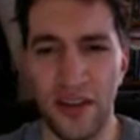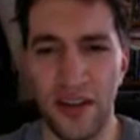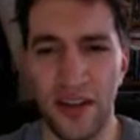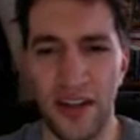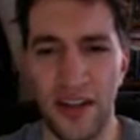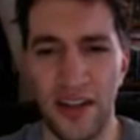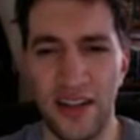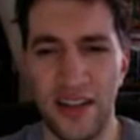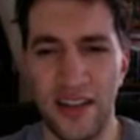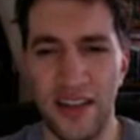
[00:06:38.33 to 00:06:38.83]

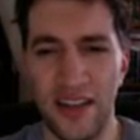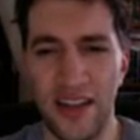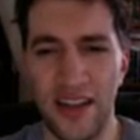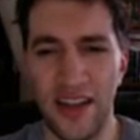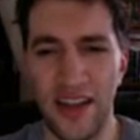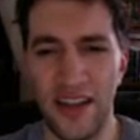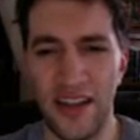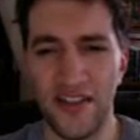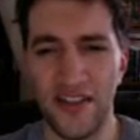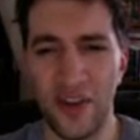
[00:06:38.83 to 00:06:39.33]
And the
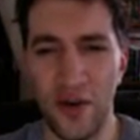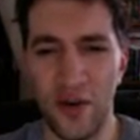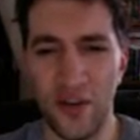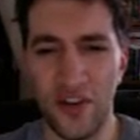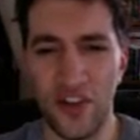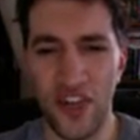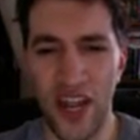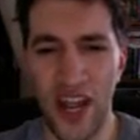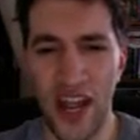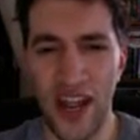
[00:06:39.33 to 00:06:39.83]
thing is,
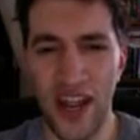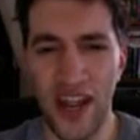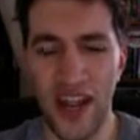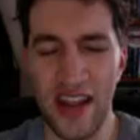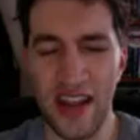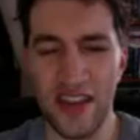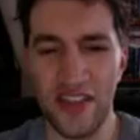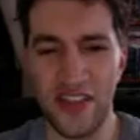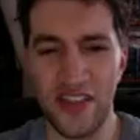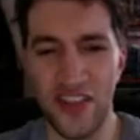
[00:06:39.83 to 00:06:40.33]
OShea
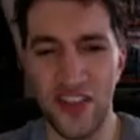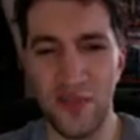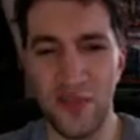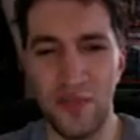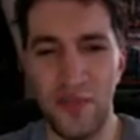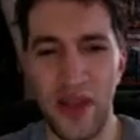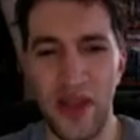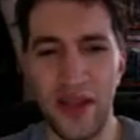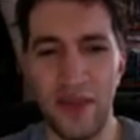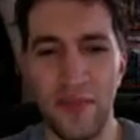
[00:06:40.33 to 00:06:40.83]
is this
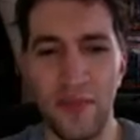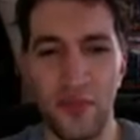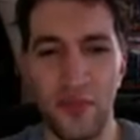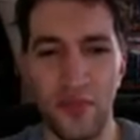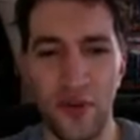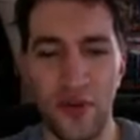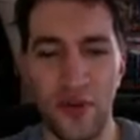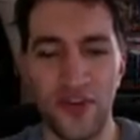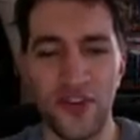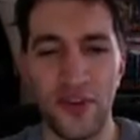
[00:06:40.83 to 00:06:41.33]
big
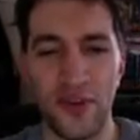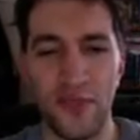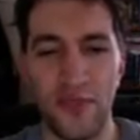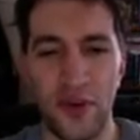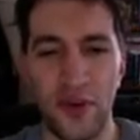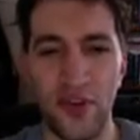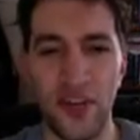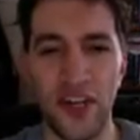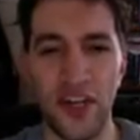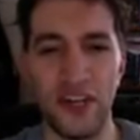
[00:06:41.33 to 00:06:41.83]
bruiser
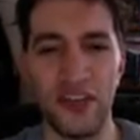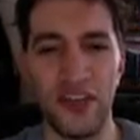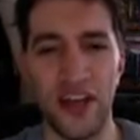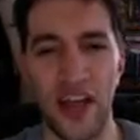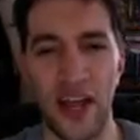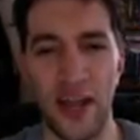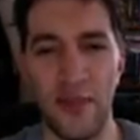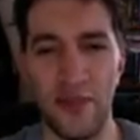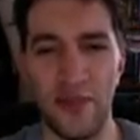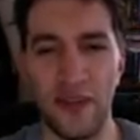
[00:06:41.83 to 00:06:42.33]
bully
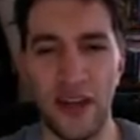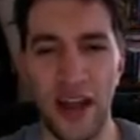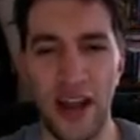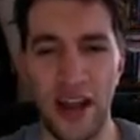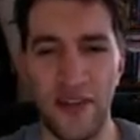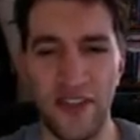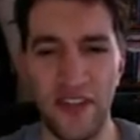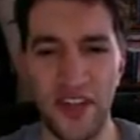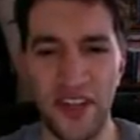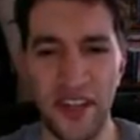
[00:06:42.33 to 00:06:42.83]
type, and
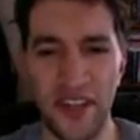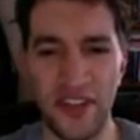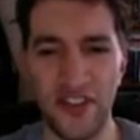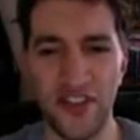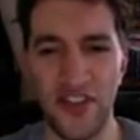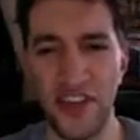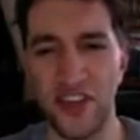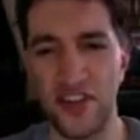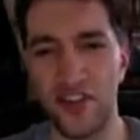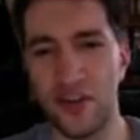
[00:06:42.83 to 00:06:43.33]
if you didn't
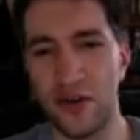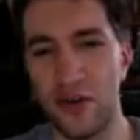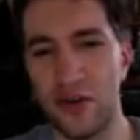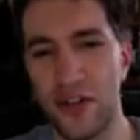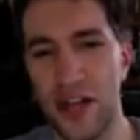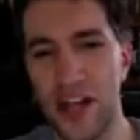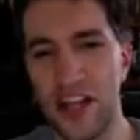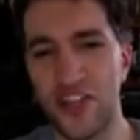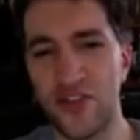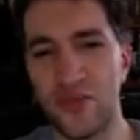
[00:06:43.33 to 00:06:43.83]
see the show
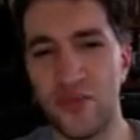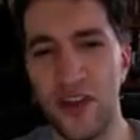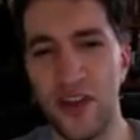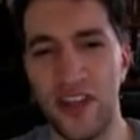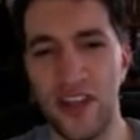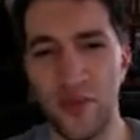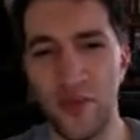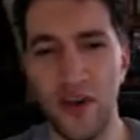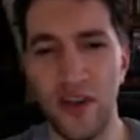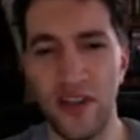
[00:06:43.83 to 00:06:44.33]
last
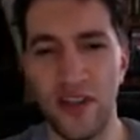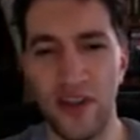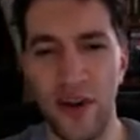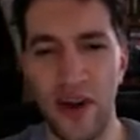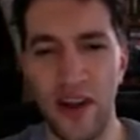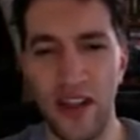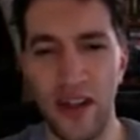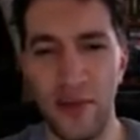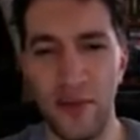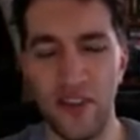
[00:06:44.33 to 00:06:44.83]
week, you would have
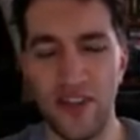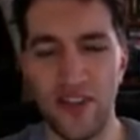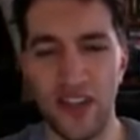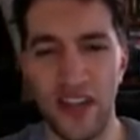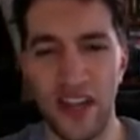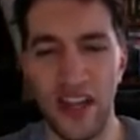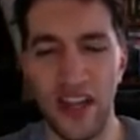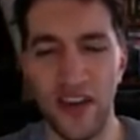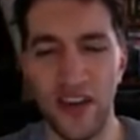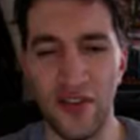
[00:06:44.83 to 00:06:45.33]
thought he was
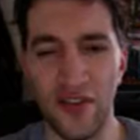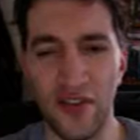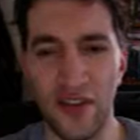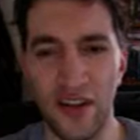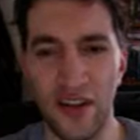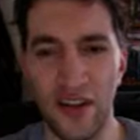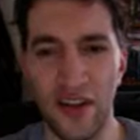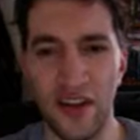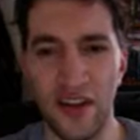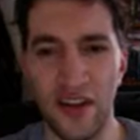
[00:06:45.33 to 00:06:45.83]
the heel.
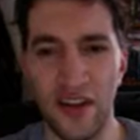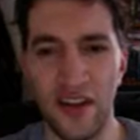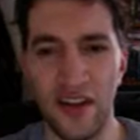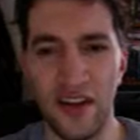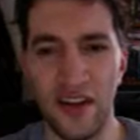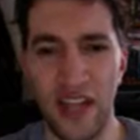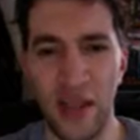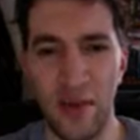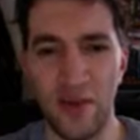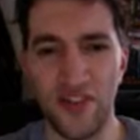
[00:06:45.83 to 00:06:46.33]

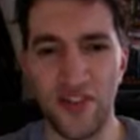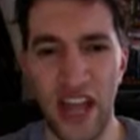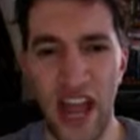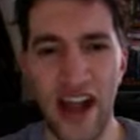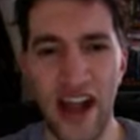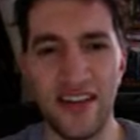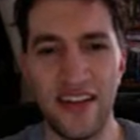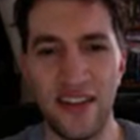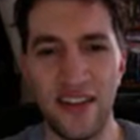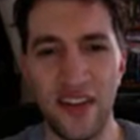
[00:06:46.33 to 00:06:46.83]
He was
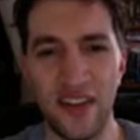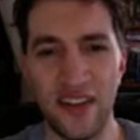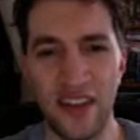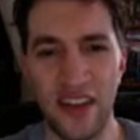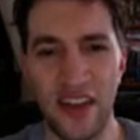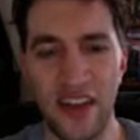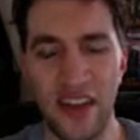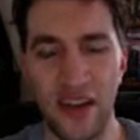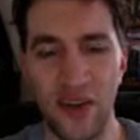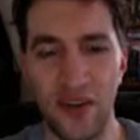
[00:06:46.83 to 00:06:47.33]
acting like the
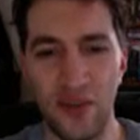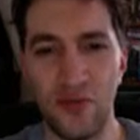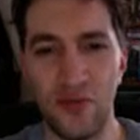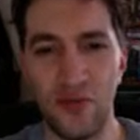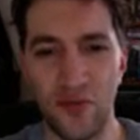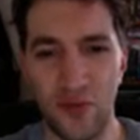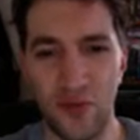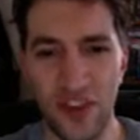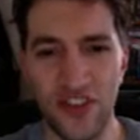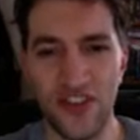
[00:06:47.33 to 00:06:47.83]

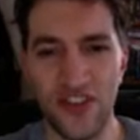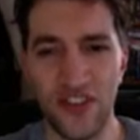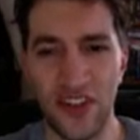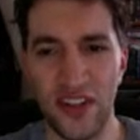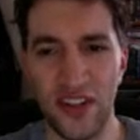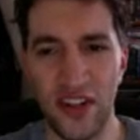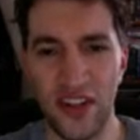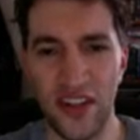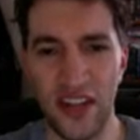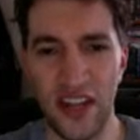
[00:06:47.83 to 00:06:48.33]
heel,
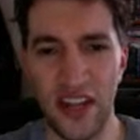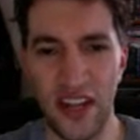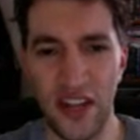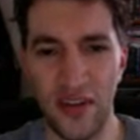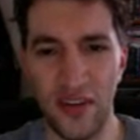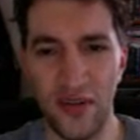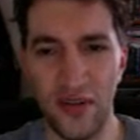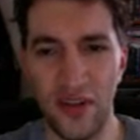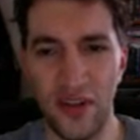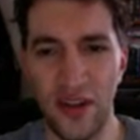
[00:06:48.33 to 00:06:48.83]
wrestling like a
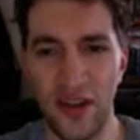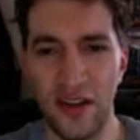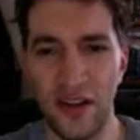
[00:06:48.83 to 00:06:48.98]
heel,